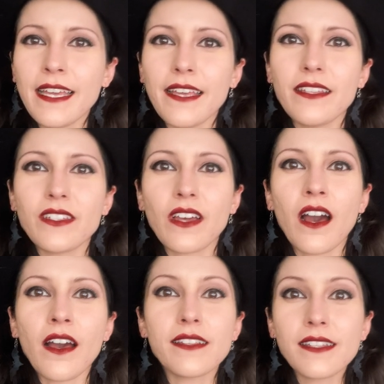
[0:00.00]
It's
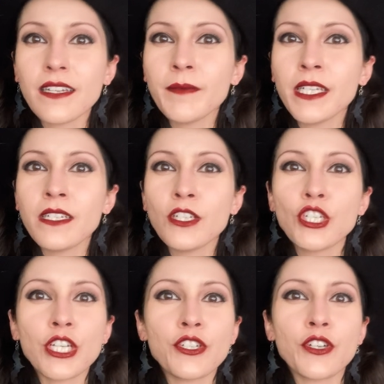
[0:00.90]
got cinnamon,
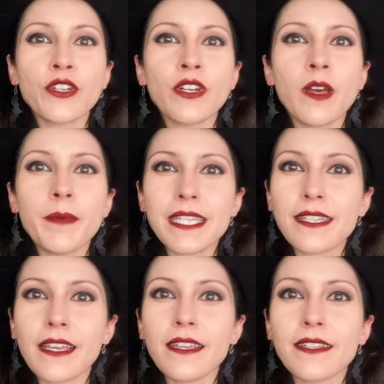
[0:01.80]
ginger,
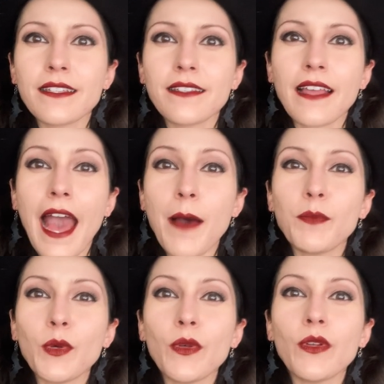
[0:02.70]
hibiscus,
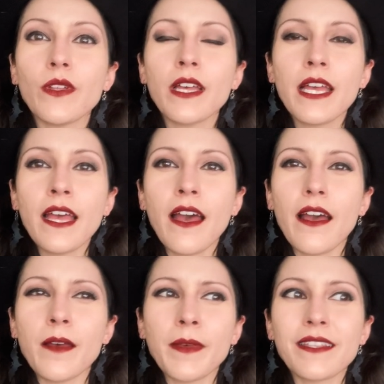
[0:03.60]
apple,
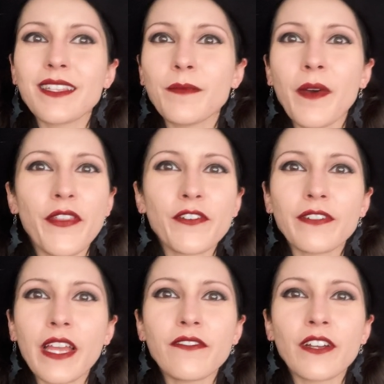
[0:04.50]
and some other
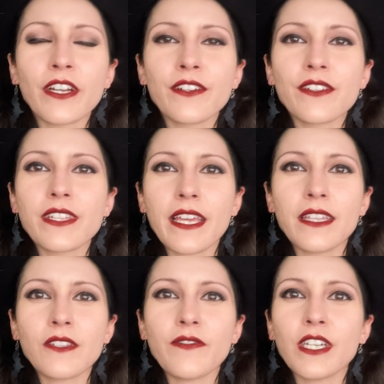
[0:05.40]
flavors.
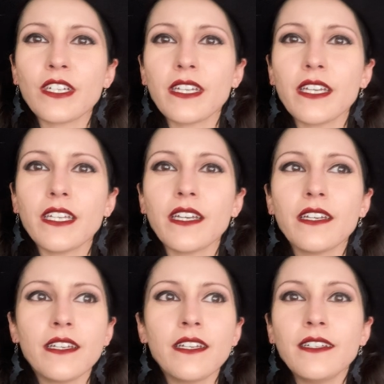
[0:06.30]
It's very,
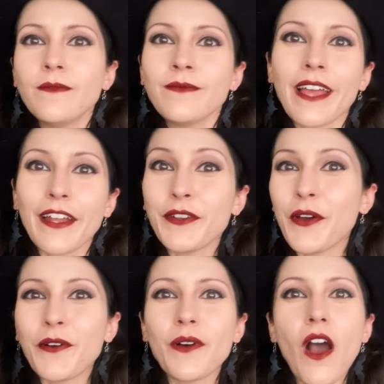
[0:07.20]

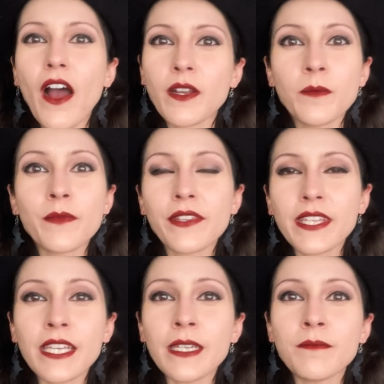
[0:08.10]
autumn
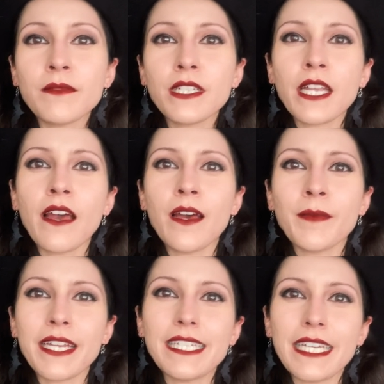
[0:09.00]
themed.
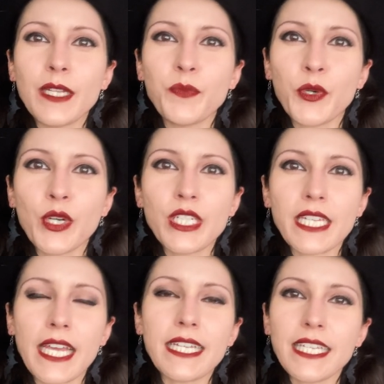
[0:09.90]
I did put
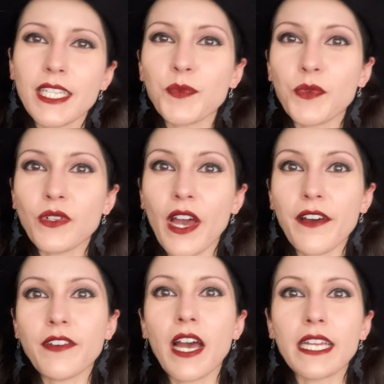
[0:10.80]
a teaspoon
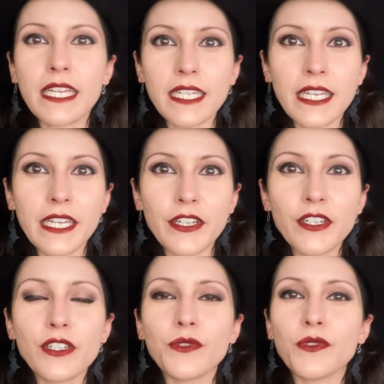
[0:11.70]
of honey in here
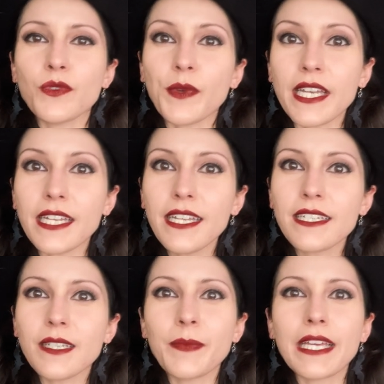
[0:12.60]
to sweeten
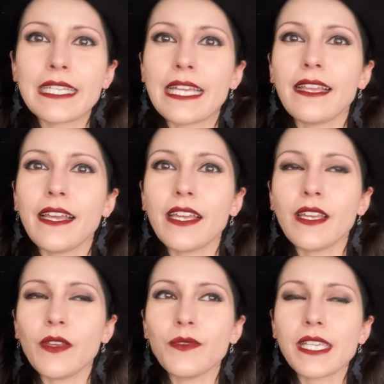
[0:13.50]
it because I
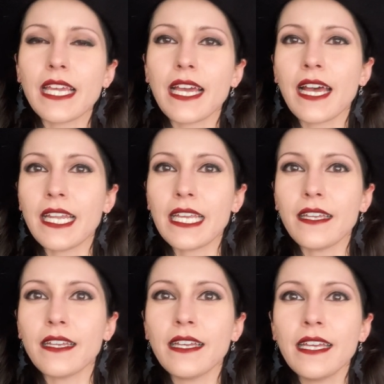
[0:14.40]
like using honey